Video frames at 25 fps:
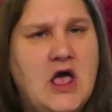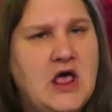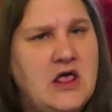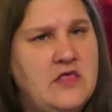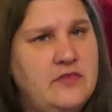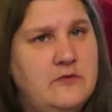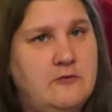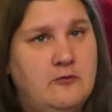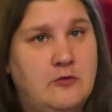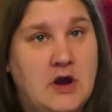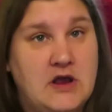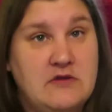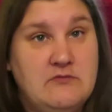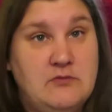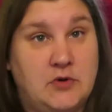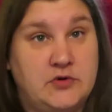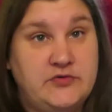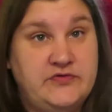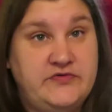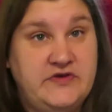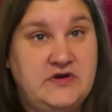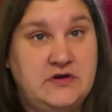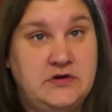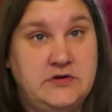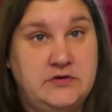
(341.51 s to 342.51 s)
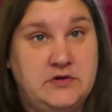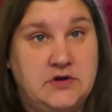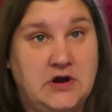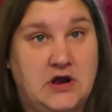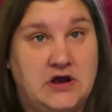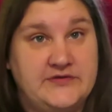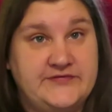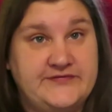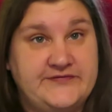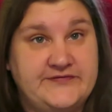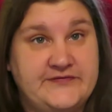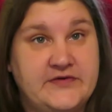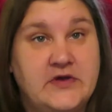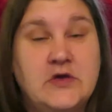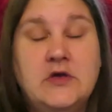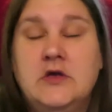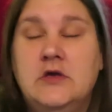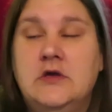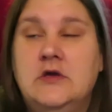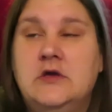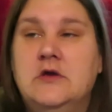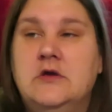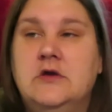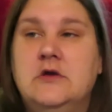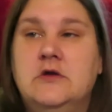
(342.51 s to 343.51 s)
And the right Montelukast
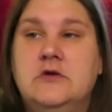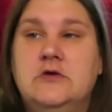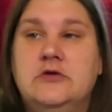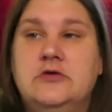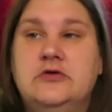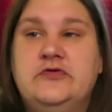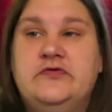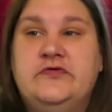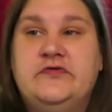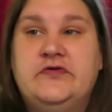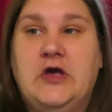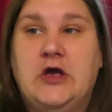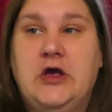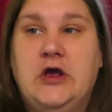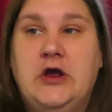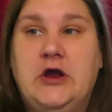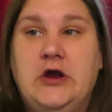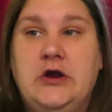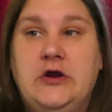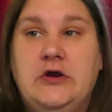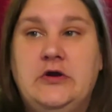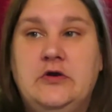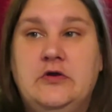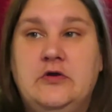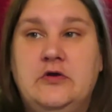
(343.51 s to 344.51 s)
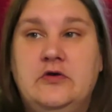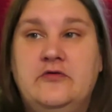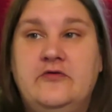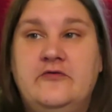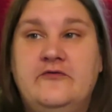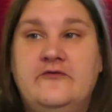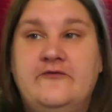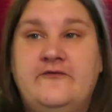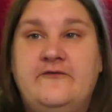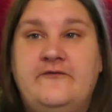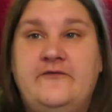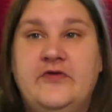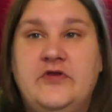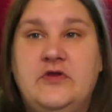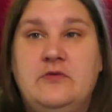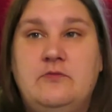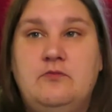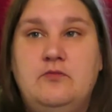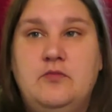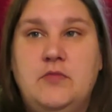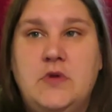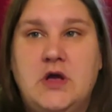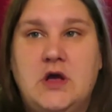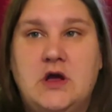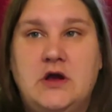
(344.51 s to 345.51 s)
so for the
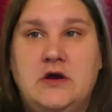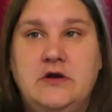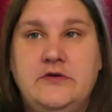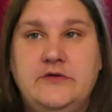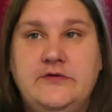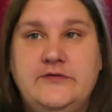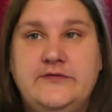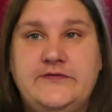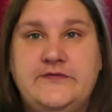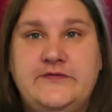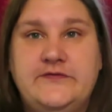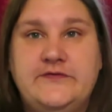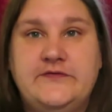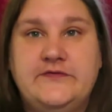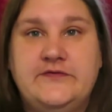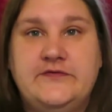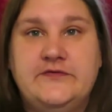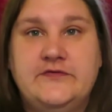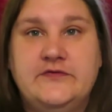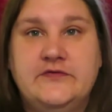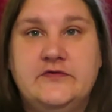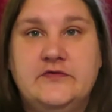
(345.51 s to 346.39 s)
most